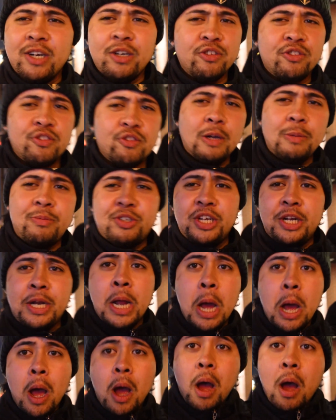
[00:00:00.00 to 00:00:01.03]
description
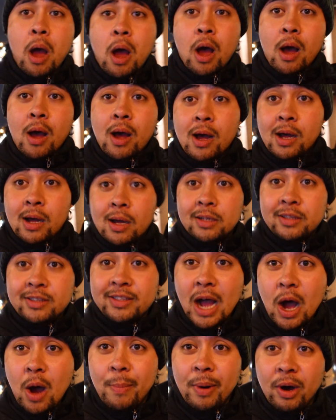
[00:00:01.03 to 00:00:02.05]

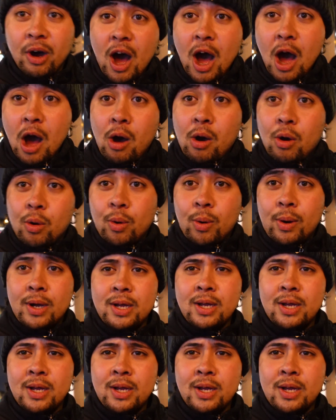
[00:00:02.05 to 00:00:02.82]
down below.